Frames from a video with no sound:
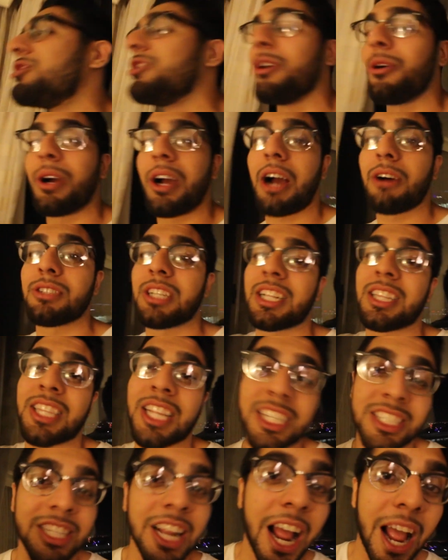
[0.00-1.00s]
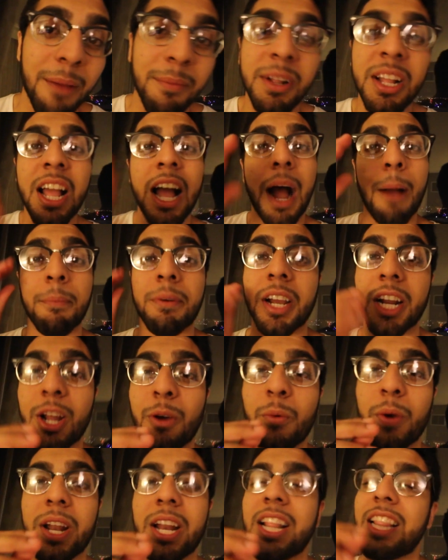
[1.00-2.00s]
You know, what? I was like, this time I'm gonna
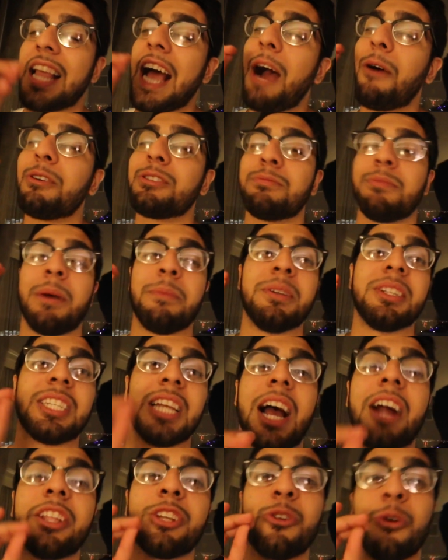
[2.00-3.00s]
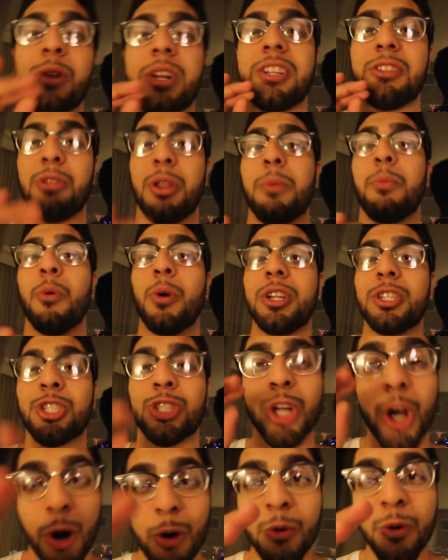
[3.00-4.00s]
win, and that was my mentality going into three points.
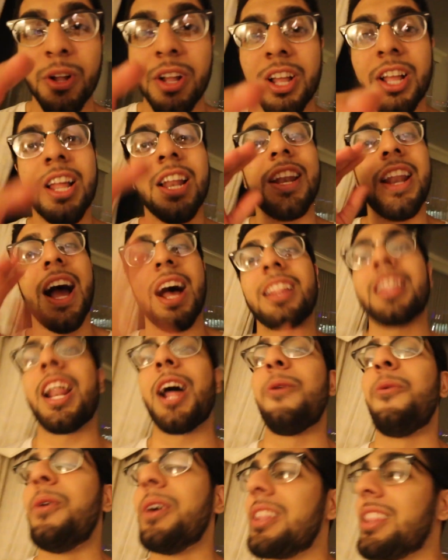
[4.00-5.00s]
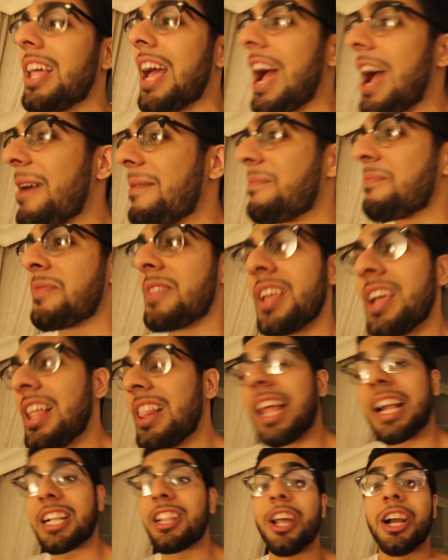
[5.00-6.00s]
So now that I won that.
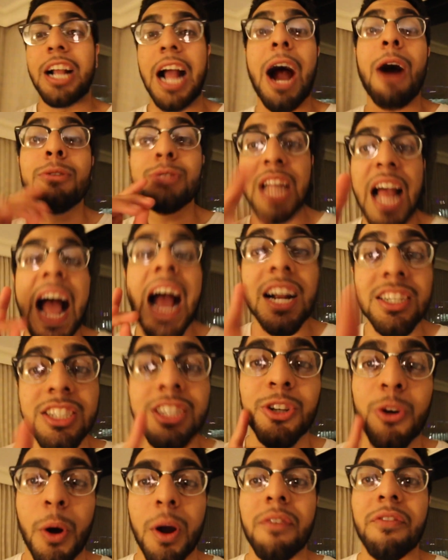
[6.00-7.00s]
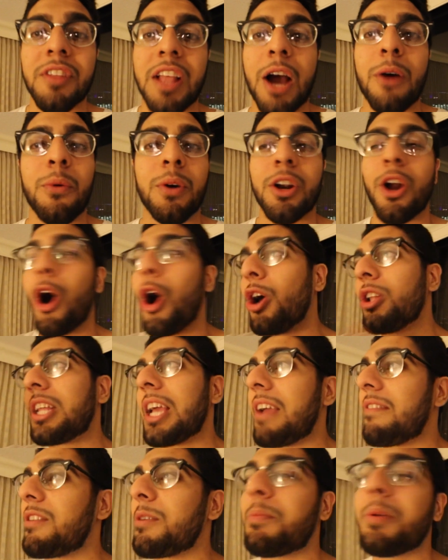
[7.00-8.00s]
Like, look, I was actually going for that one. All the
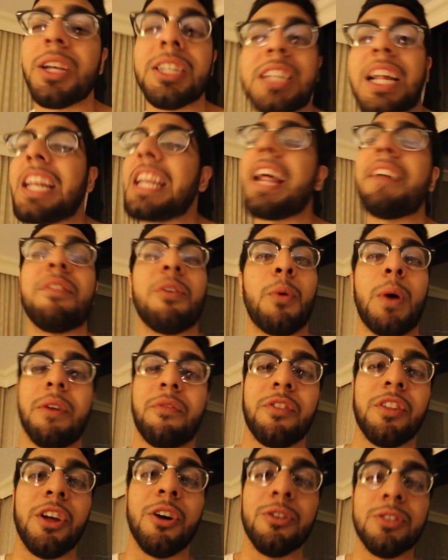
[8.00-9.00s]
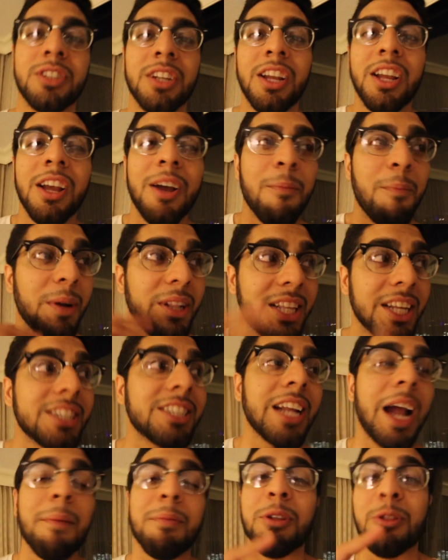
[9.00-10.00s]
MVPs, I never went for those. But
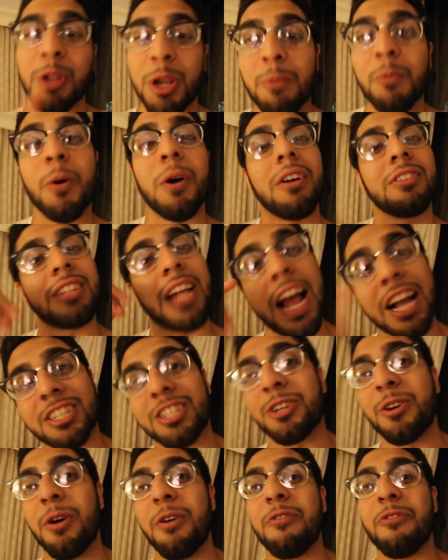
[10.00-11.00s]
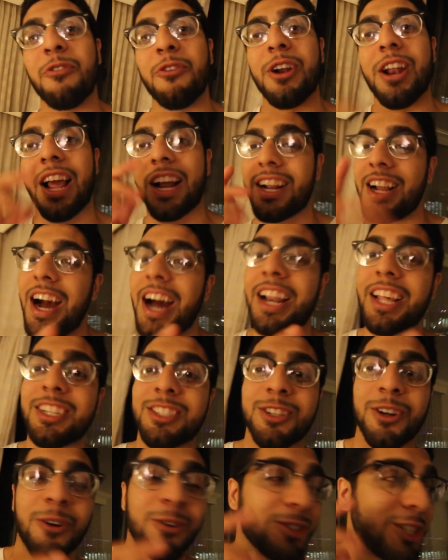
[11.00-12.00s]
this time, the three point I was actually going for, and I got it.
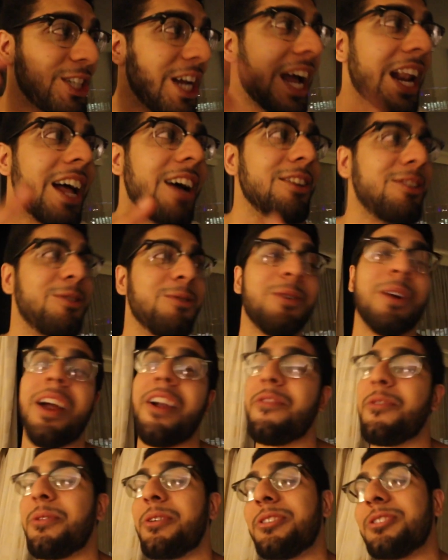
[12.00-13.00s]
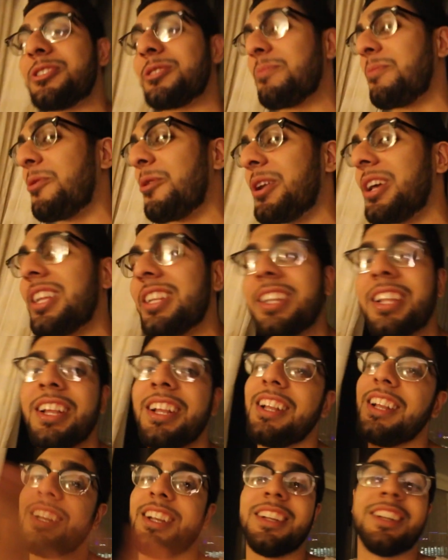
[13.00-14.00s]
So, shout out to everybody who supported.
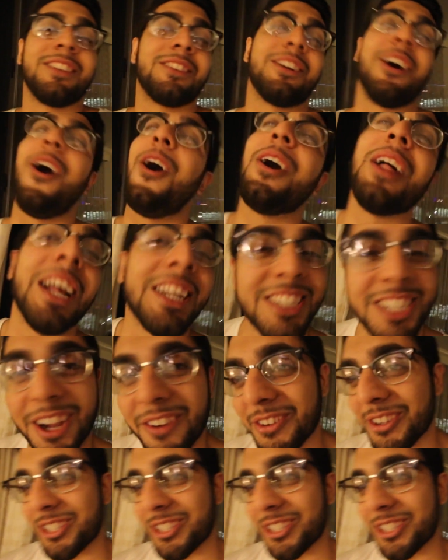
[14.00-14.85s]
All that stuff.